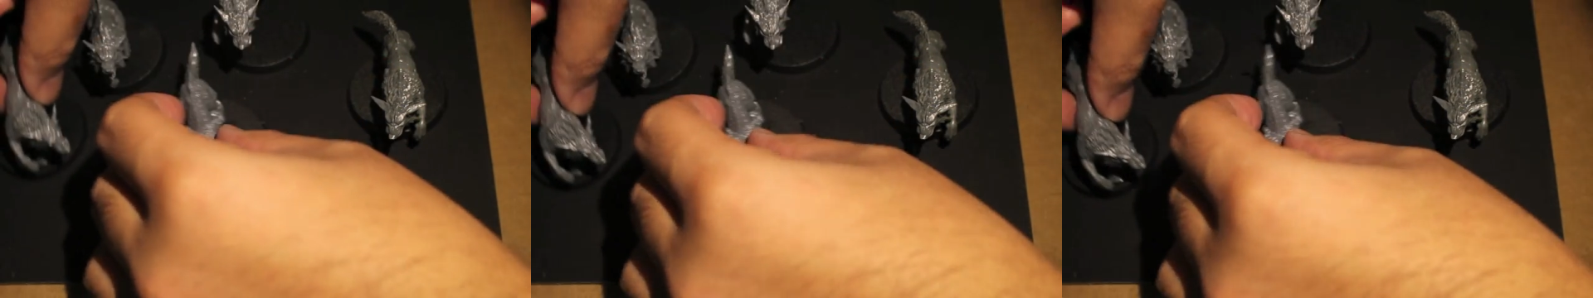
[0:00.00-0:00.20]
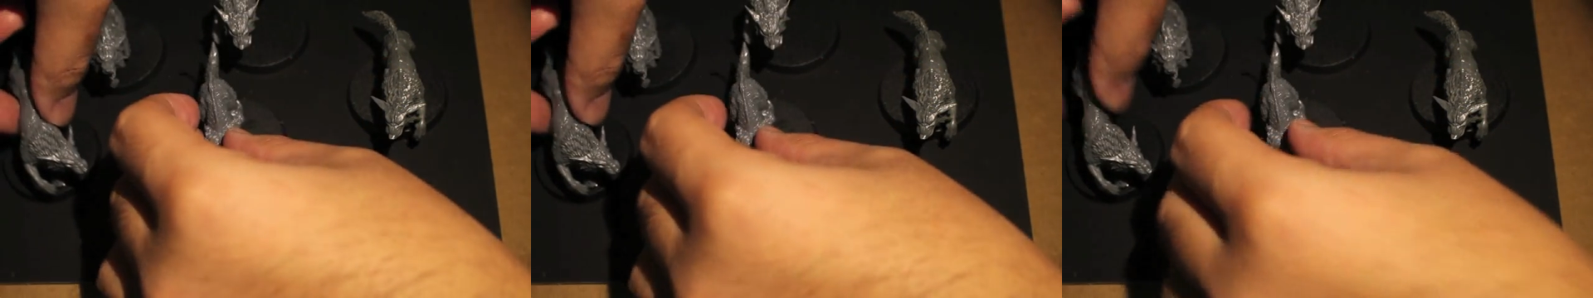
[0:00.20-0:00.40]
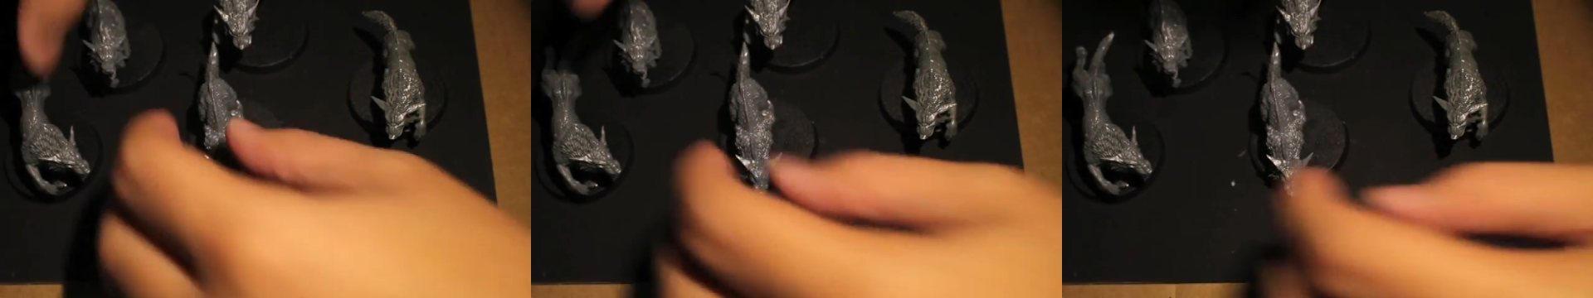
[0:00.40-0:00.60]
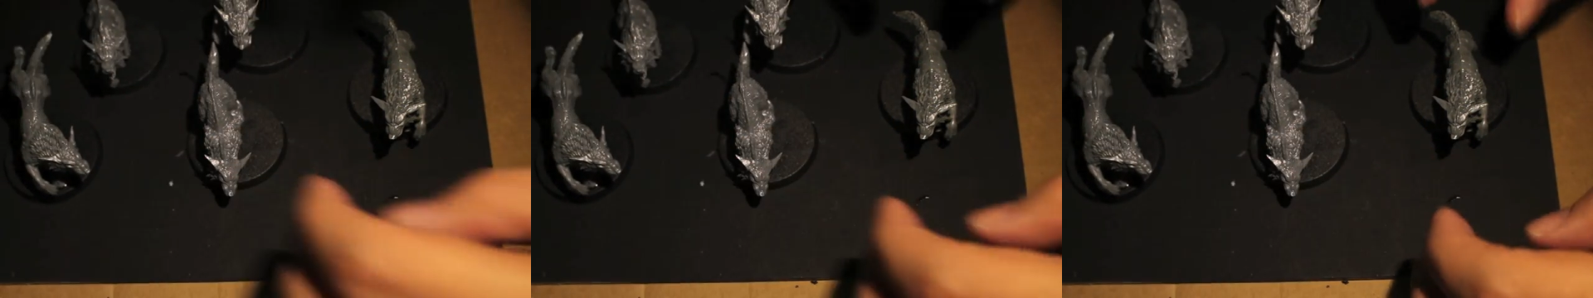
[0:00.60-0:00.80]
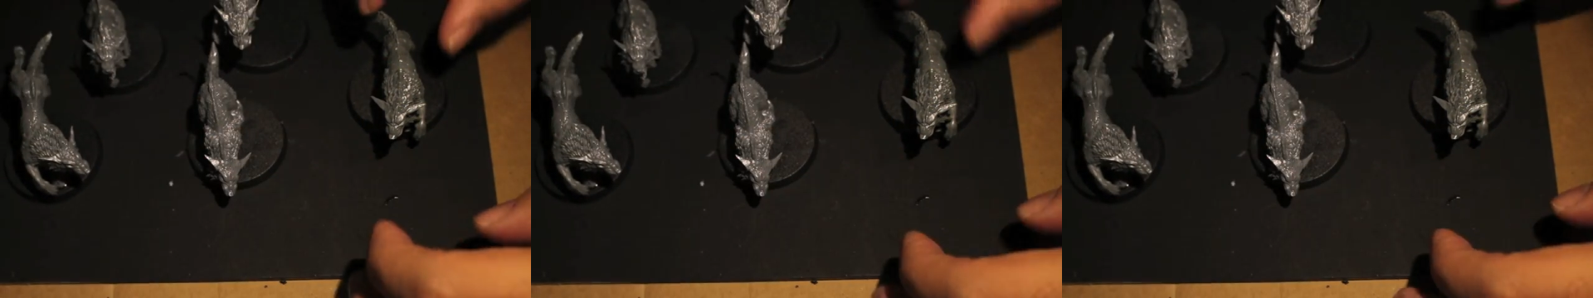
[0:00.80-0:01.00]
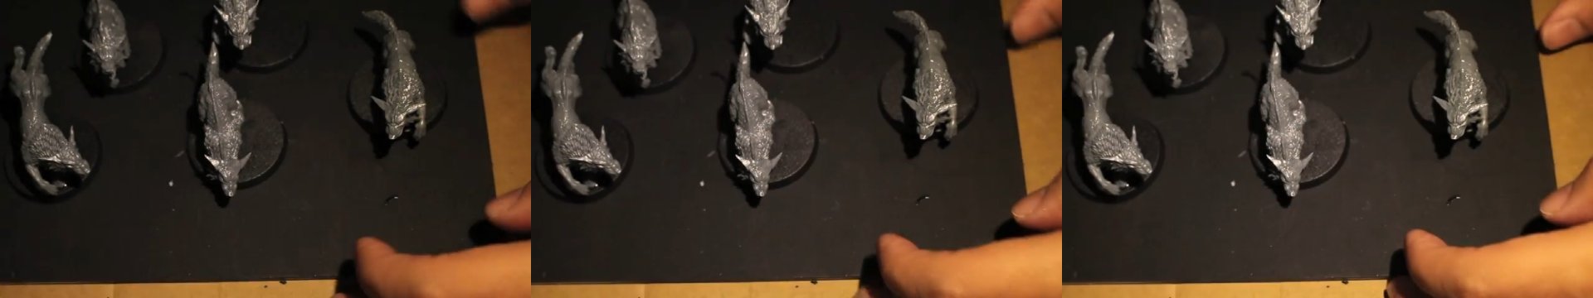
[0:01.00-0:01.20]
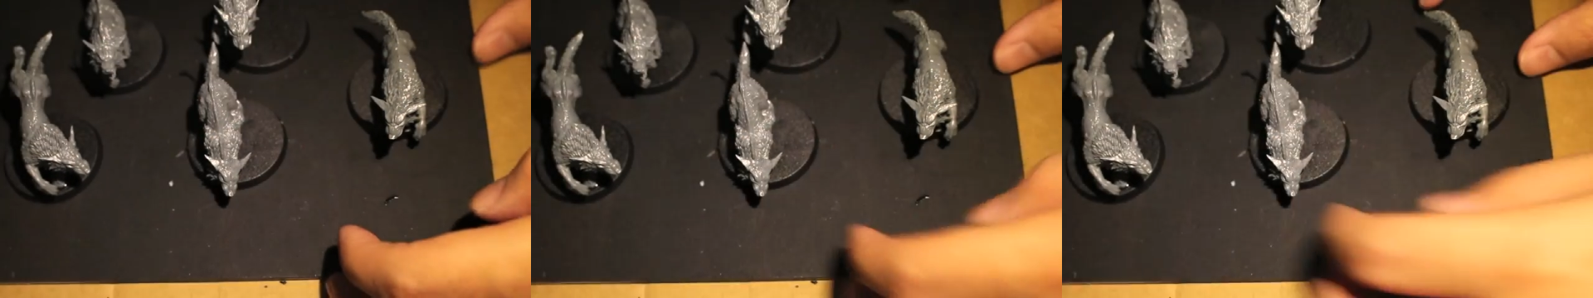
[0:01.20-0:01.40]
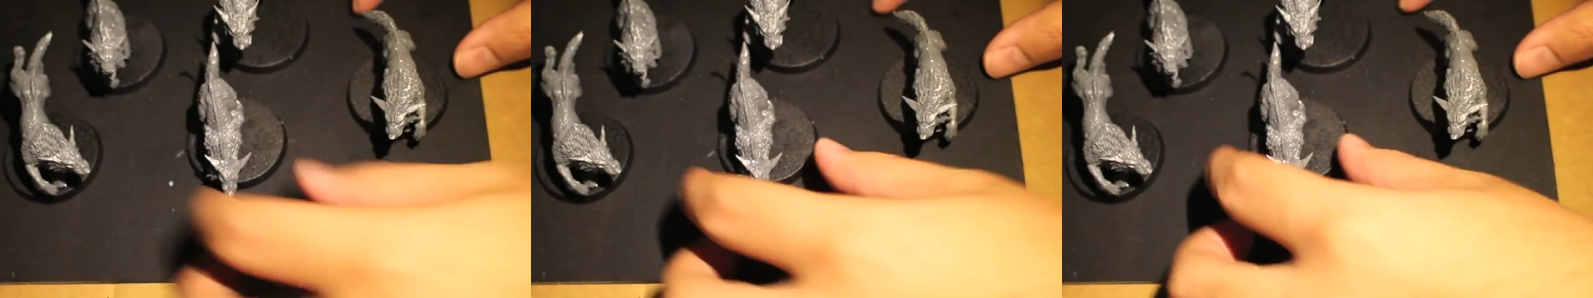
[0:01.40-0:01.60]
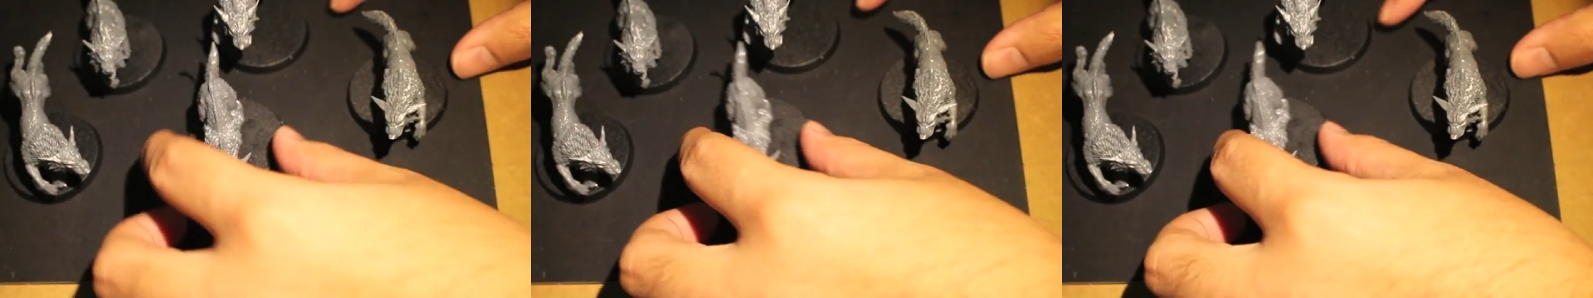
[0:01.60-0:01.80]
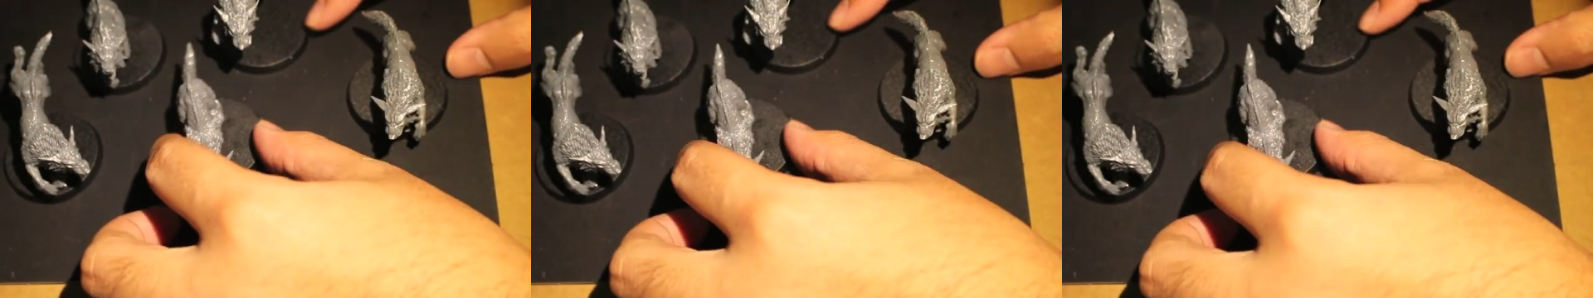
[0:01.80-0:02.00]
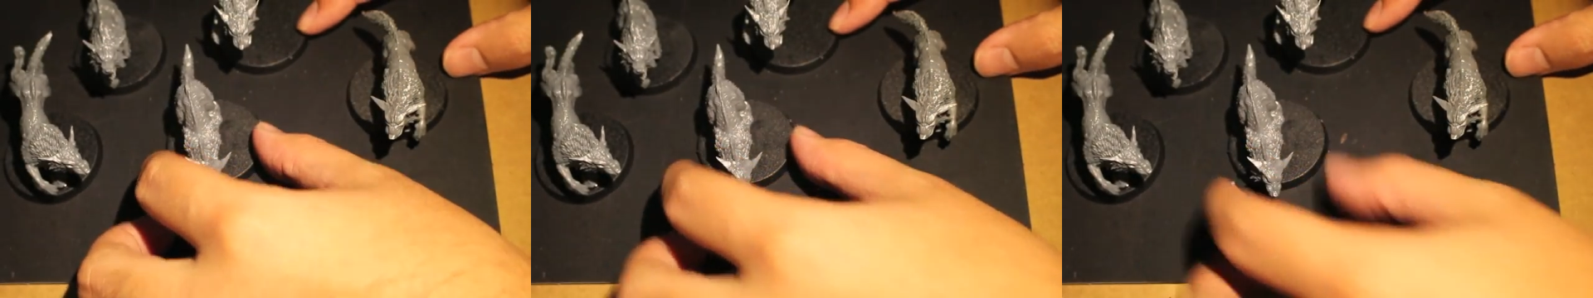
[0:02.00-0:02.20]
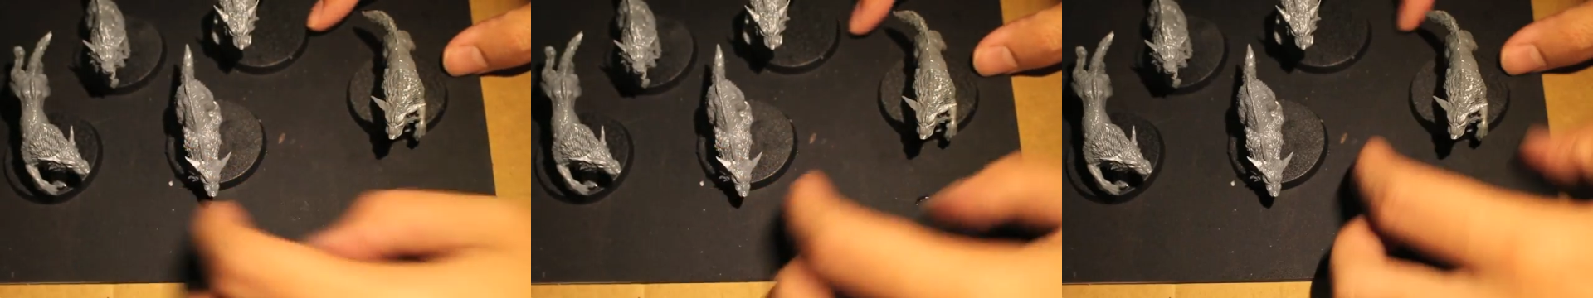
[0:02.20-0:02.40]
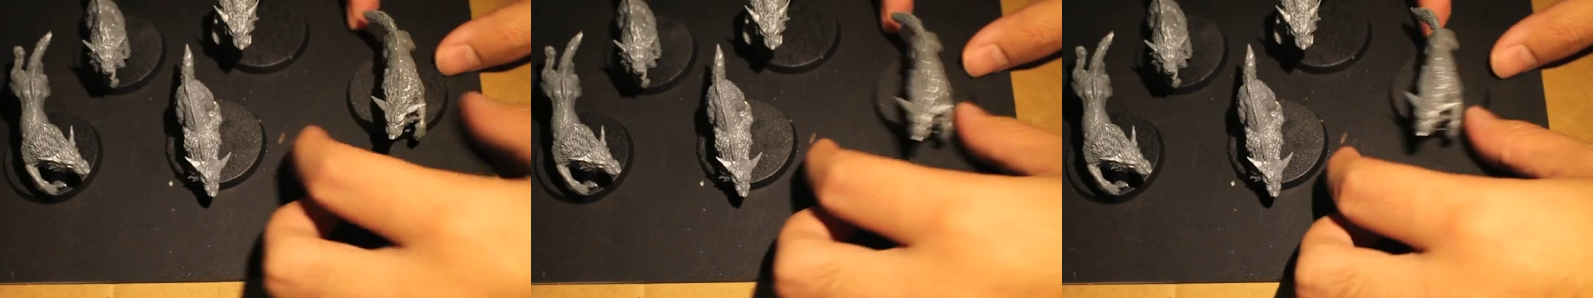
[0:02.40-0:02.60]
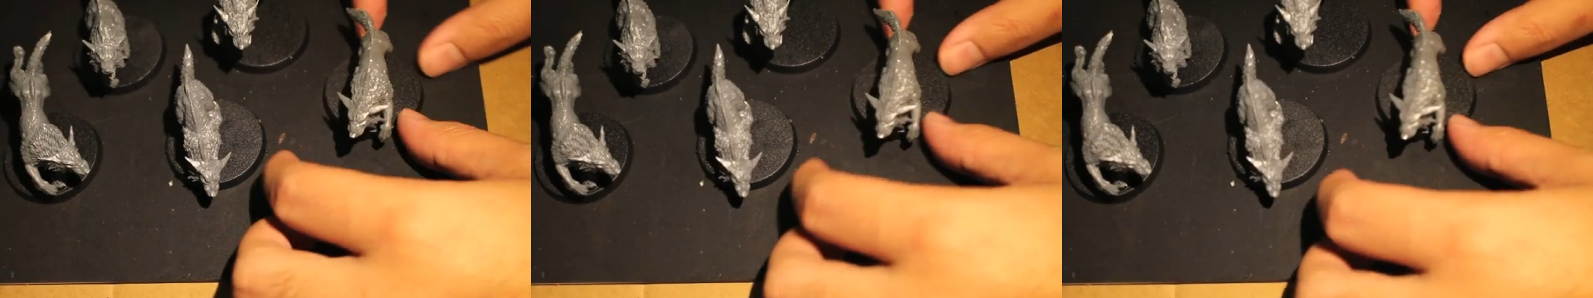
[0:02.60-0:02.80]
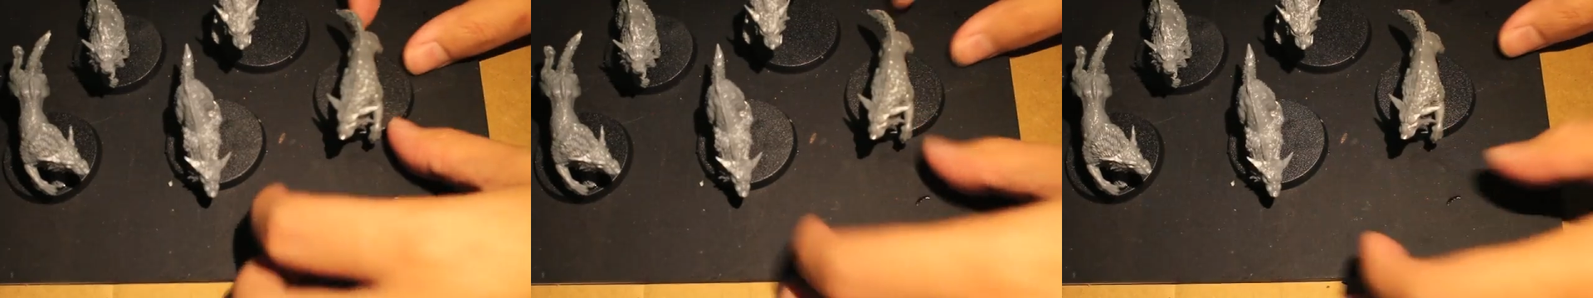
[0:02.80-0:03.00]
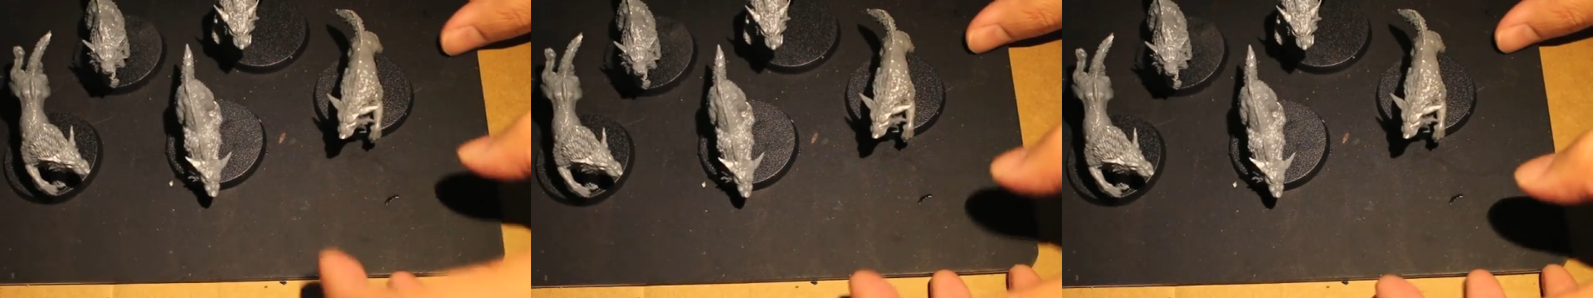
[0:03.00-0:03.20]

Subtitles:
[unreadable: no face in view]